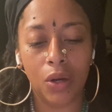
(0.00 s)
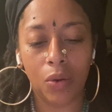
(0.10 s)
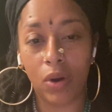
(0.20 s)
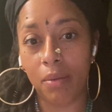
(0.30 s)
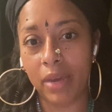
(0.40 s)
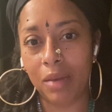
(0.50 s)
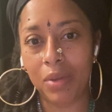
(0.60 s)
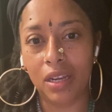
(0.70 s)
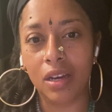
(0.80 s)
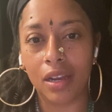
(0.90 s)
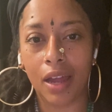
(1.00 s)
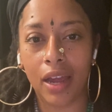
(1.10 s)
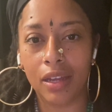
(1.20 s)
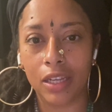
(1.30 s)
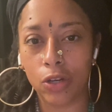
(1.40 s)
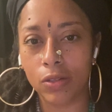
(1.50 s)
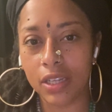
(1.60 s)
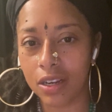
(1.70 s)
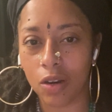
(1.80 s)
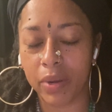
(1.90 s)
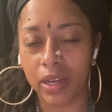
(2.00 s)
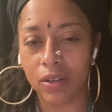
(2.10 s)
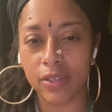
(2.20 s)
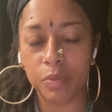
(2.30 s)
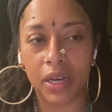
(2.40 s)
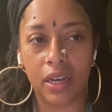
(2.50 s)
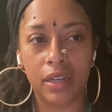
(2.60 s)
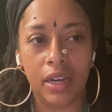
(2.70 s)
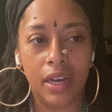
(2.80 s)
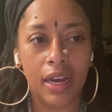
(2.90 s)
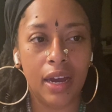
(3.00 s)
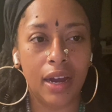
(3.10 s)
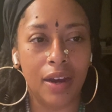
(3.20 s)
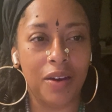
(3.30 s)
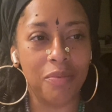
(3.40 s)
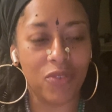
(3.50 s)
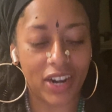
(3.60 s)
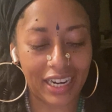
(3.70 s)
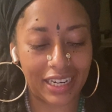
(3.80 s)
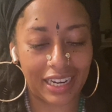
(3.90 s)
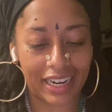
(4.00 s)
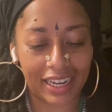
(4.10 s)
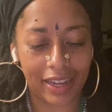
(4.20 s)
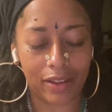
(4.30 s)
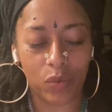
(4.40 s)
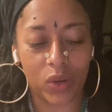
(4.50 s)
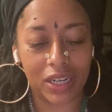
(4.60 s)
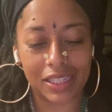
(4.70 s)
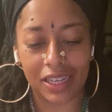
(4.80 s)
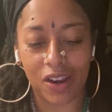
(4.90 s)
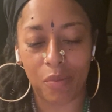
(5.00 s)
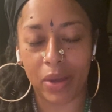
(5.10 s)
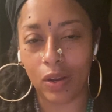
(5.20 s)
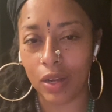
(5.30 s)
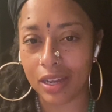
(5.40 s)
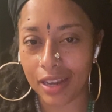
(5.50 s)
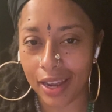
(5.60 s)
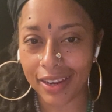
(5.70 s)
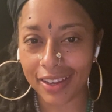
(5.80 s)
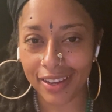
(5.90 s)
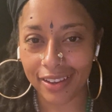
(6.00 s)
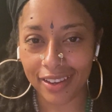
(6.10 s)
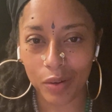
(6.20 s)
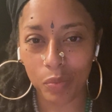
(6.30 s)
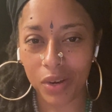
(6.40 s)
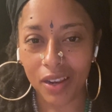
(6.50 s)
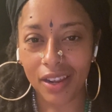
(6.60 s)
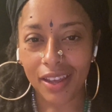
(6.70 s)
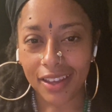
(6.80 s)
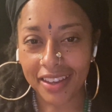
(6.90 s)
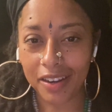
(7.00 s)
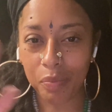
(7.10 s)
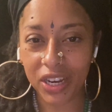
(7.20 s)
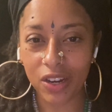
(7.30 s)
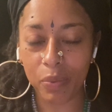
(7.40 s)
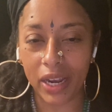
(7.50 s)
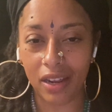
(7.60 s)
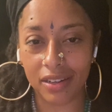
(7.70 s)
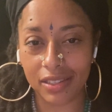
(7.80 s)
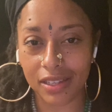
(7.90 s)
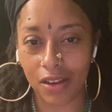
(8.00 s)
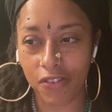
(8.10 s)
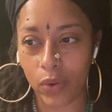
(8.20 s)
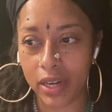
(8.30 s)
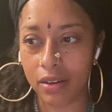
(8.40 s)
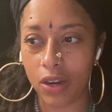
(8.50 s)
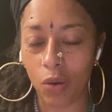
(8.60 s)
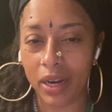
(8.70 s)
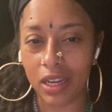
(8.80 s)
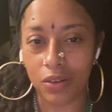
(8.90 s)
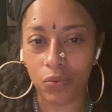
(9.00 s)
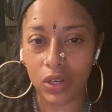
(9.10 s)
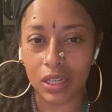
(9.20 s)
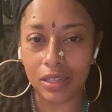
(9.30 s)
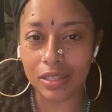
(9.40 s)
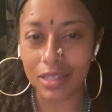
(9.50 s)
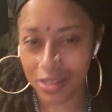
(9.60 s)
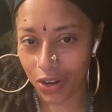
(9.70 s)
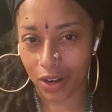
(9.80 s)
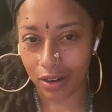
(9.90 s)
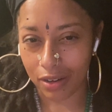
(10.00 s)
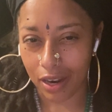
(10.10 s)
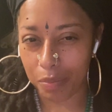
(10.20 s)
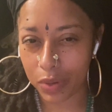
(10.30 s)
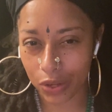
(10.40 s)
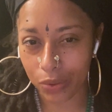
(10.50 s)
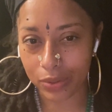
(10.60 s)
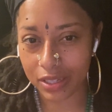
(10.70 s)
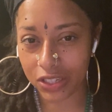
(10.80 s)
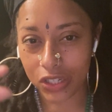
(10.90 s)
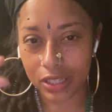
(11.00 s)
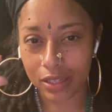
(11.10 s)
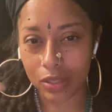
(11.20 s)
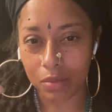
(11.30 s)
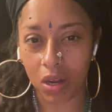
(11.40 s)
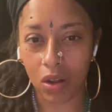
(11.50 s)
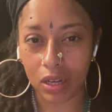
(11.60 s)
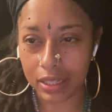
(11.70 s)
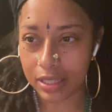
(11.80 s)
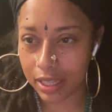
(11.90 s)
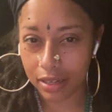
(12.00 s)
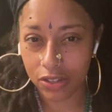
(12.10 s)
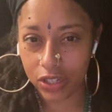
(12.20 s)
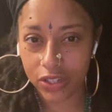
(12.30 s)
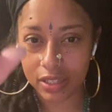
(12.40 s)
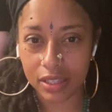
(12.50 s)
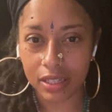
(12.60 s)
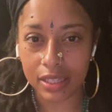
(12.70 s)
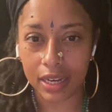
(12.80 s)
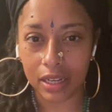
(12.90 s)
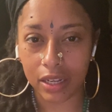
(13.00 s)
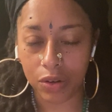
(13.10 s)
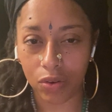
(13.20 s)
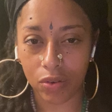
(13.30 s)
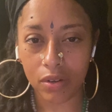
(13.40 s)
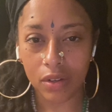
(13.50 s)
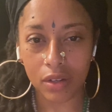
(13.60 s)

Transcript: what maybe look like little Tinkerbells, but right? Like, what does Tinkerbell look like in Peter Pan and stuff when nobody can really see her up close because she's so small? She just looks like a little